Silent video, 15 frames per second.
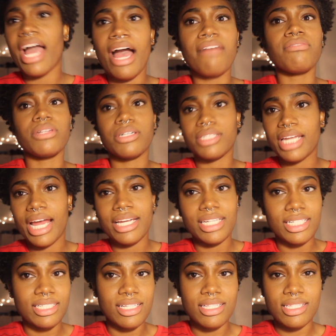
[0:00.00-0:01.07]
I have learned that I
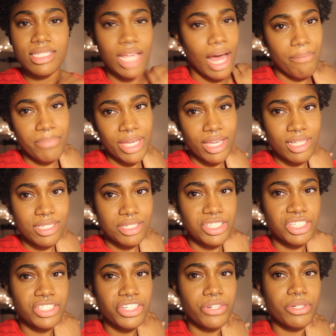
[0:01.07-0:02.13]
need to stop being such
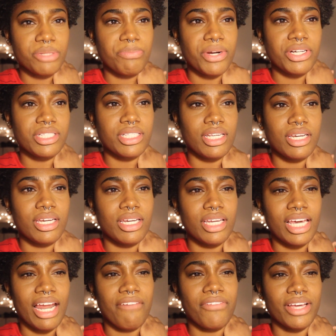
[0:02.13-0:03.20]
a generous person,
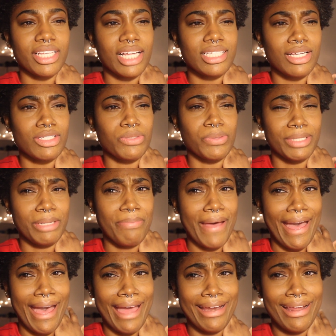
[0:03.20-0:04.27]
and I feel like that sounds really
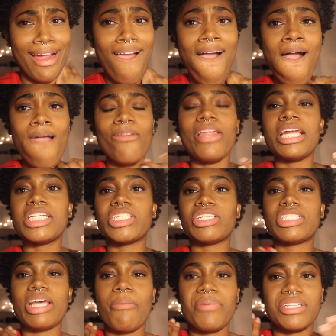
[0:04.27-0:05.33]
bad. Not necessarily
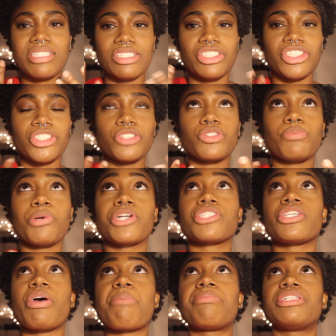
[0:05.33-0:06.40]
stop being such a generous
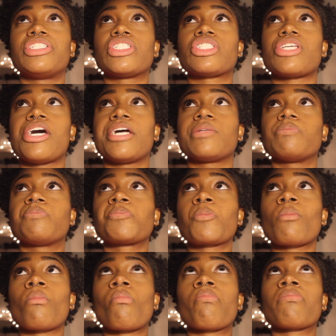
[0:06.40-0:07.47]
person, but just like,
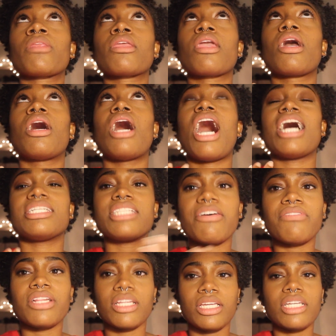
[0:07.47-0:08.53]
I
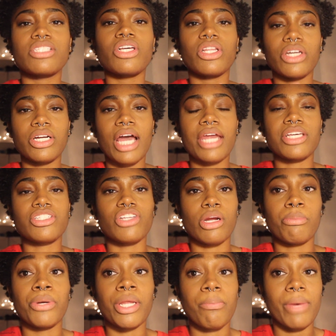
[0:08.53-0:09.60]
definitely need to learn how to
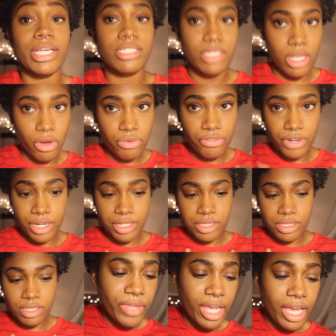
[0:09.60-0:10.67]
start putting myself
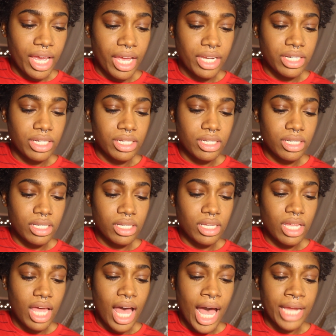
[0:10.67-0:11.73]
first, and
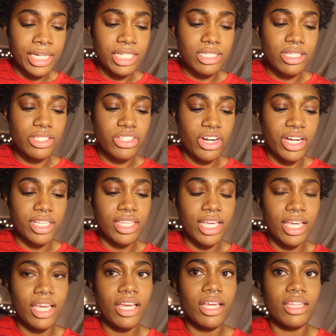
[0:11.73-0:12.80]
I need to start
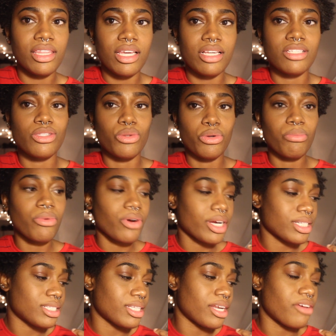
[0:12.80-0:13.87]
thinking things through more
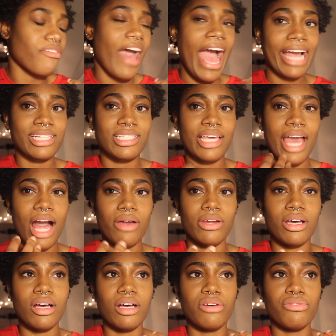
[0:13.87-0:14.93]
instead of acting out
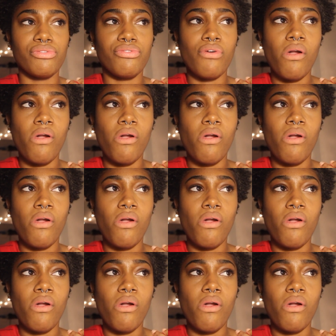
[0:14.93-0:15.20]
of